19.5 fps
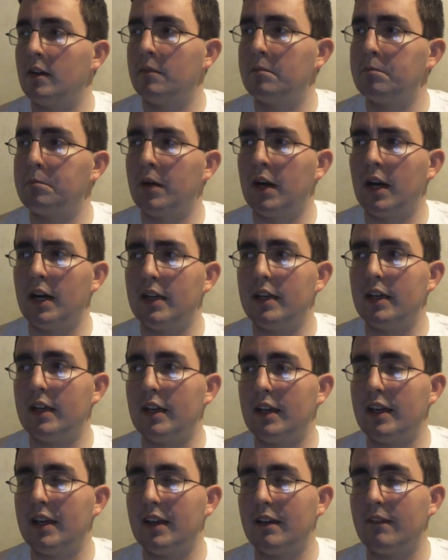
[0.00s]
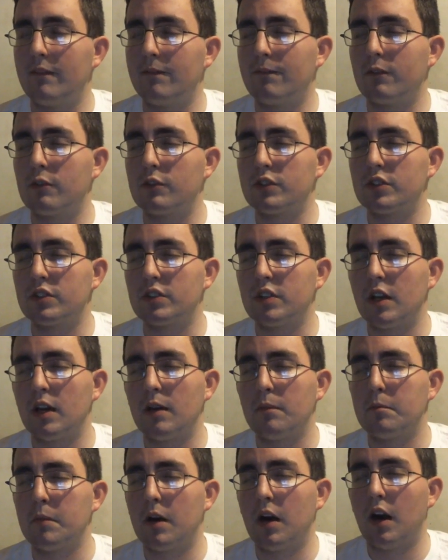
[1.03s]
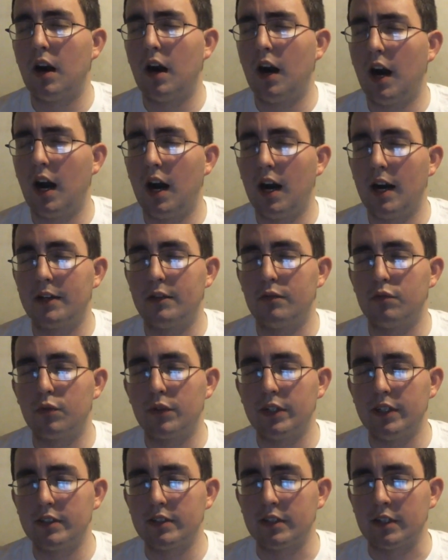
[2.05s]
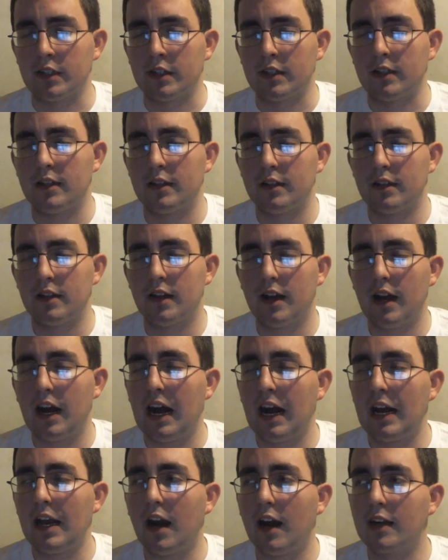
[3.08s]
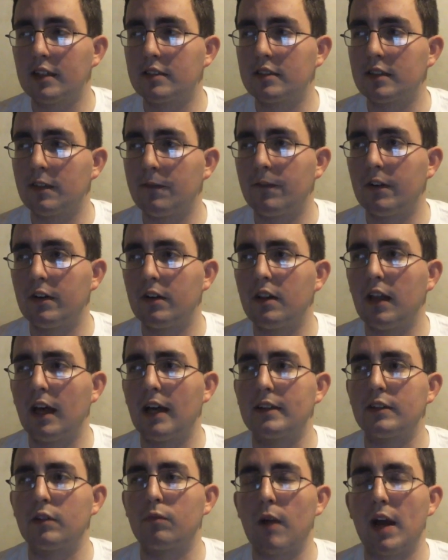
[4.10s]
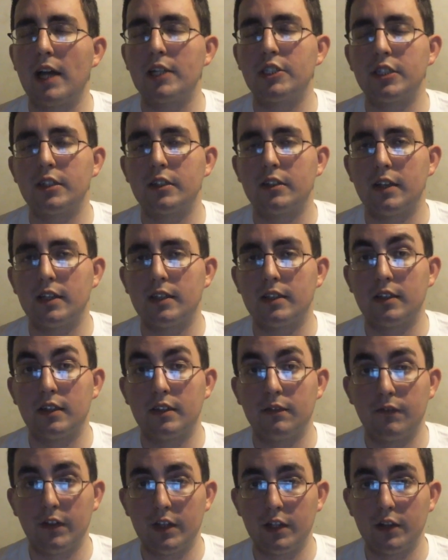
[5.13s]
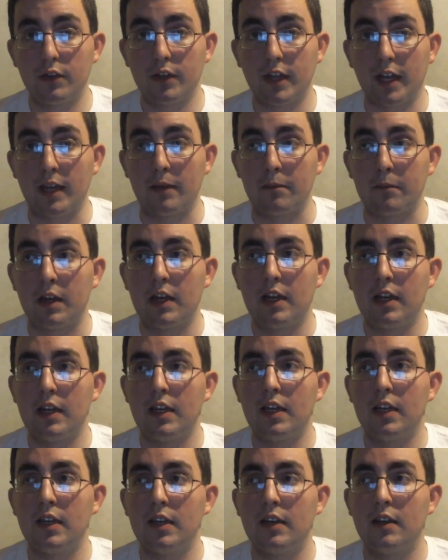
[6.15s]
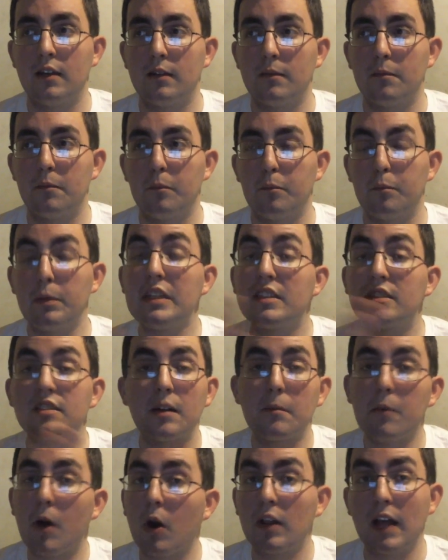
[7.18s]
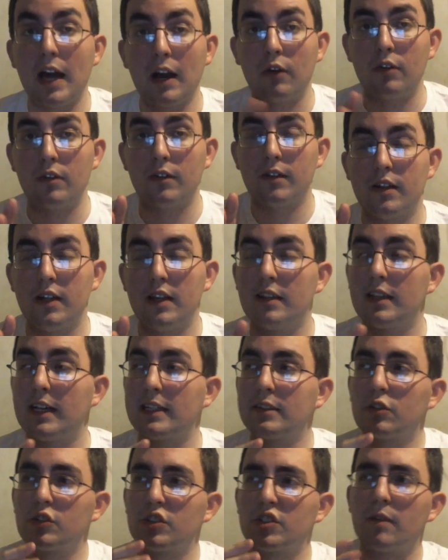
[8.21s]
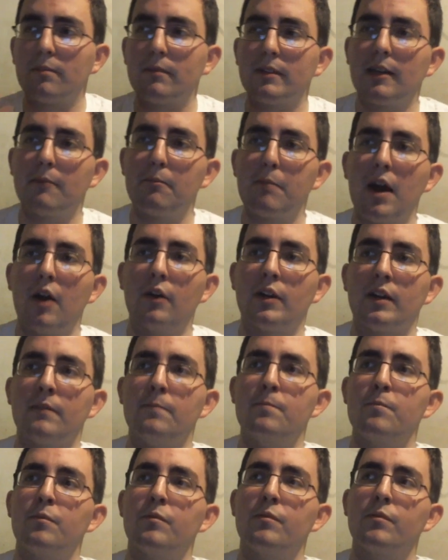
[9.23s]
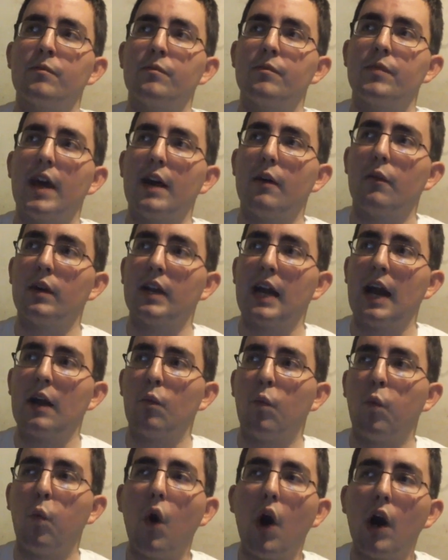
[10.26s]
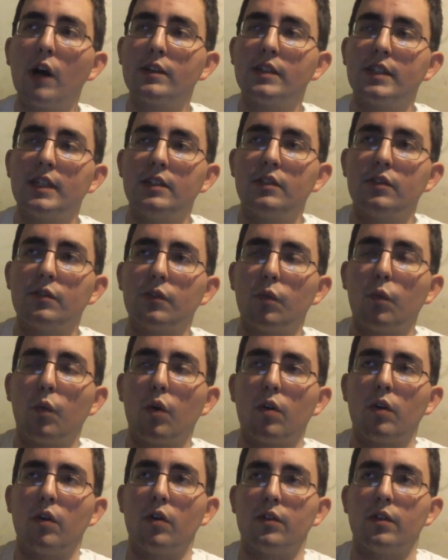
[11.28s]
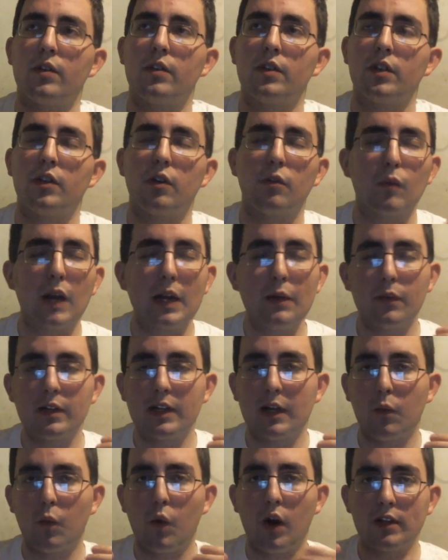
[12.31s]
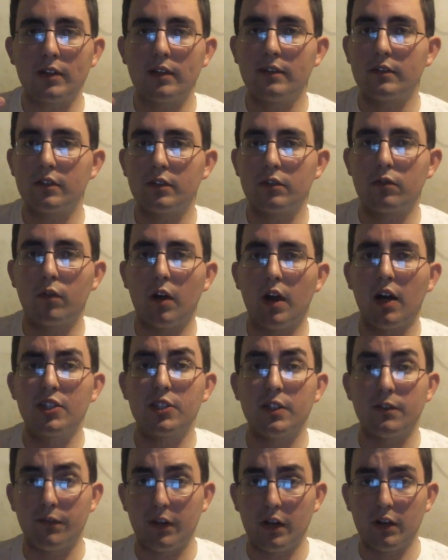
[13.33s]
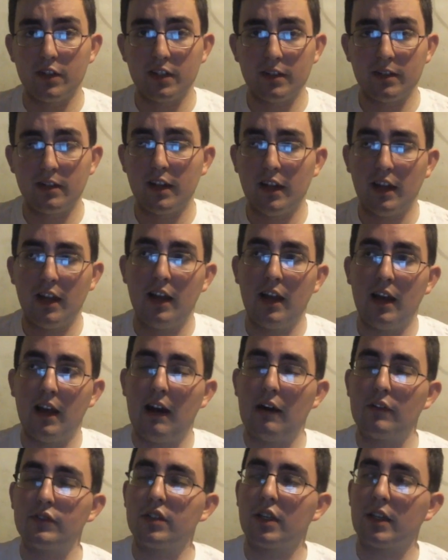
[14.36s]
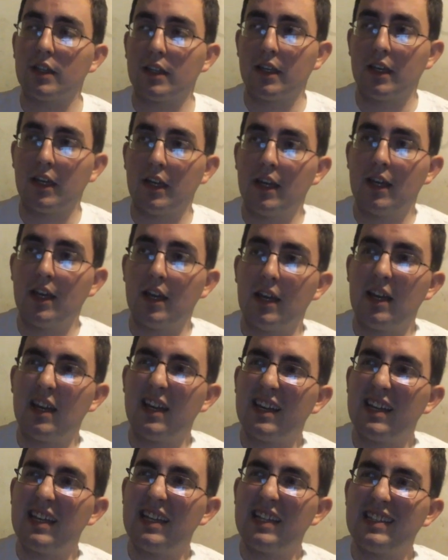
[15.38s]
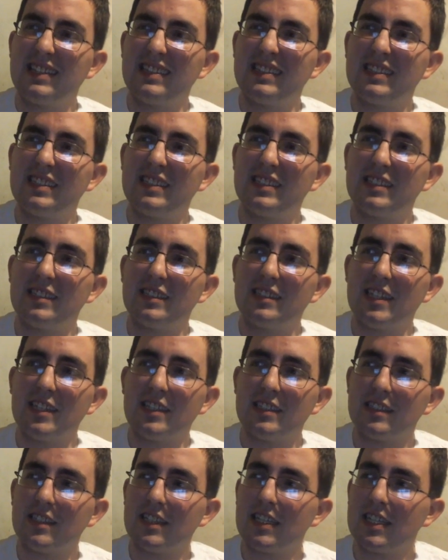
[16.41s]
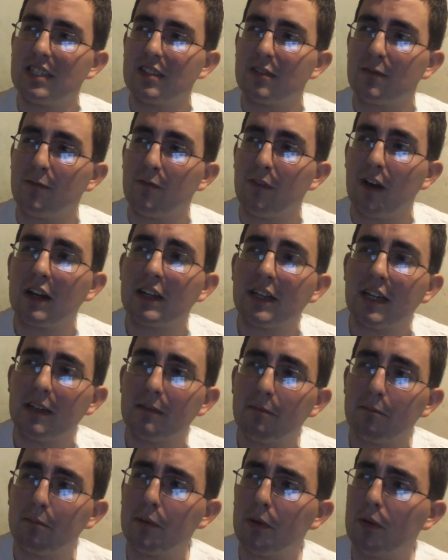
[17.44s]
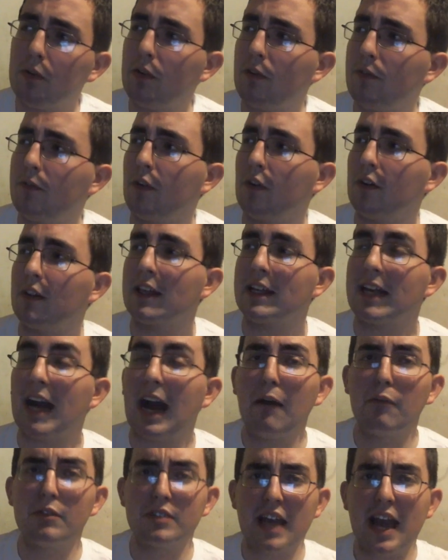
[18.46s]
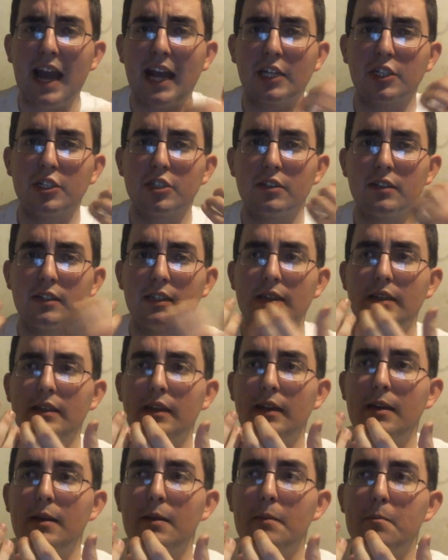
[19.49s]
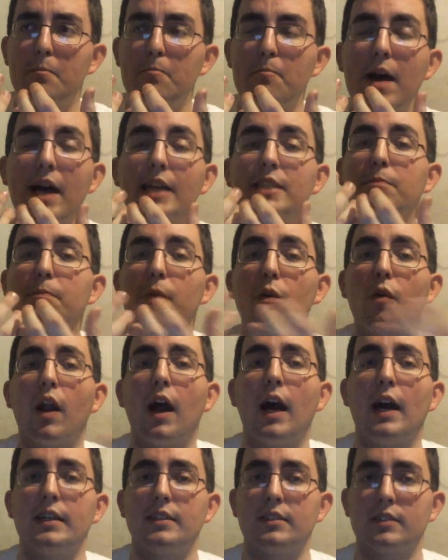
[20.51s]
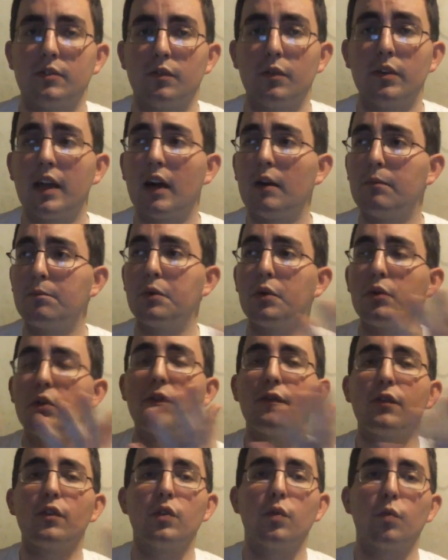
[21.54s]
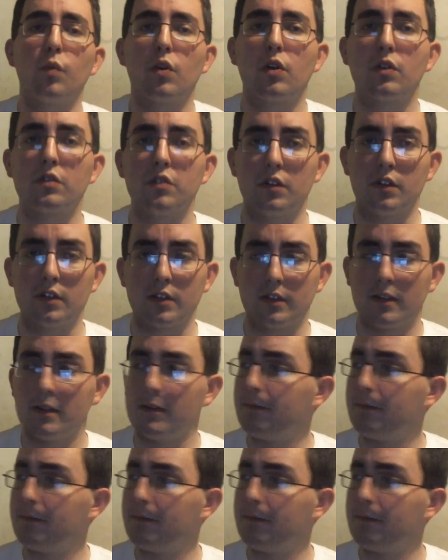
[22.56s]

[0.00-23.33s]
But for some odd reason, I honestly feel like the Ratchet and Clank video game beats them all out. Like there's something about it that when I walked into the world, you know, right when I walked out of the garage in Veldin, I was like, this is fucking beautiful. Like I was actually mesmerized with how beautiful the world looked.